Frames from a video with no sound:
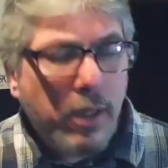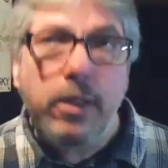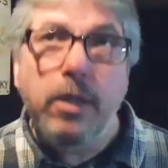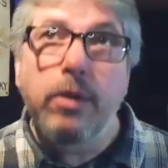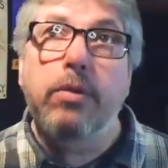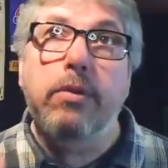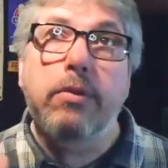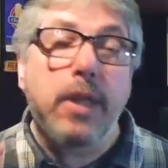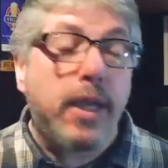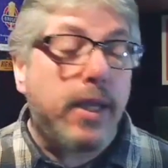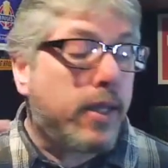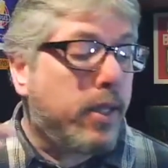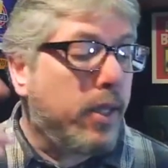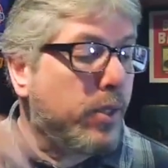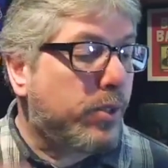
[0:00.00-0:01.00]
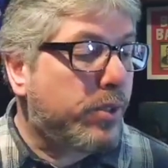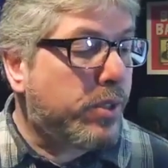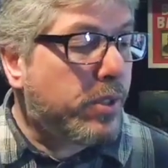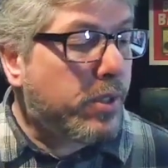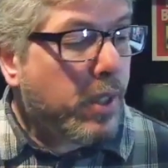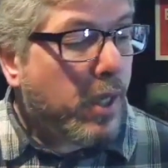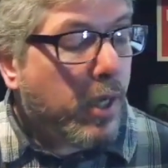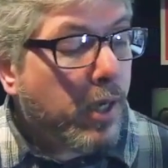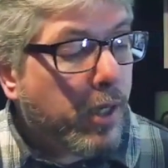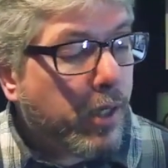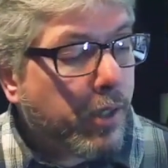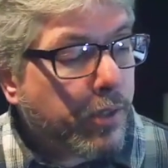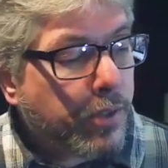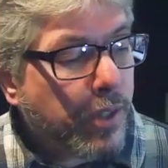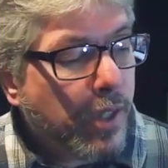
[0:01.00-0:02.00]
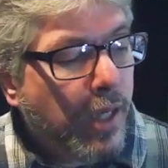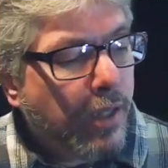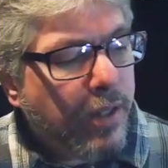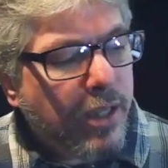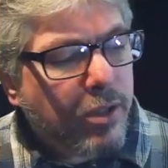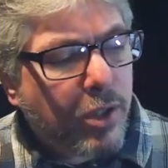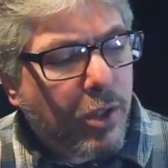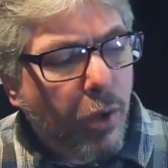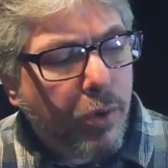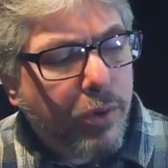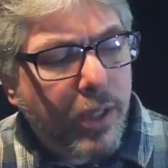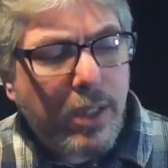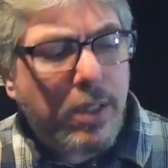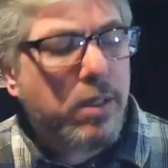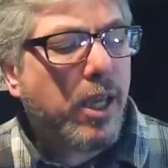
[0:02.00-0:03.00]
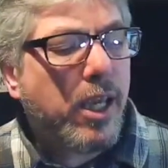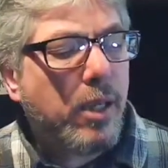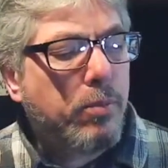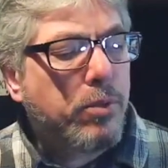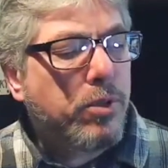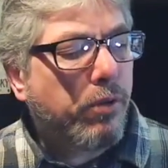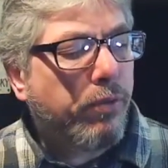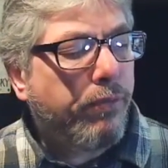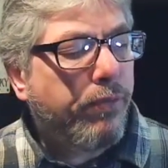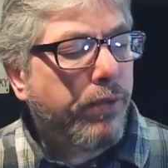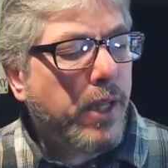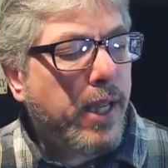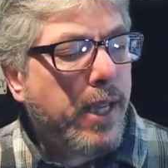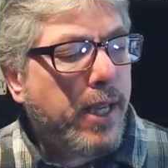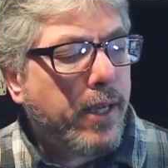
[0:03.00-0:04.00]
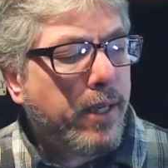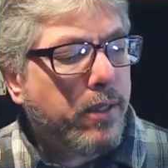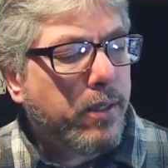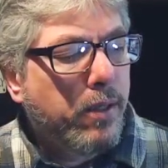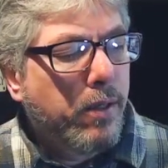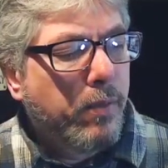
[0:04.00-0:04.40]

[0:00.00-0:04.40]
Now thank our stars, these Gothic times are fled.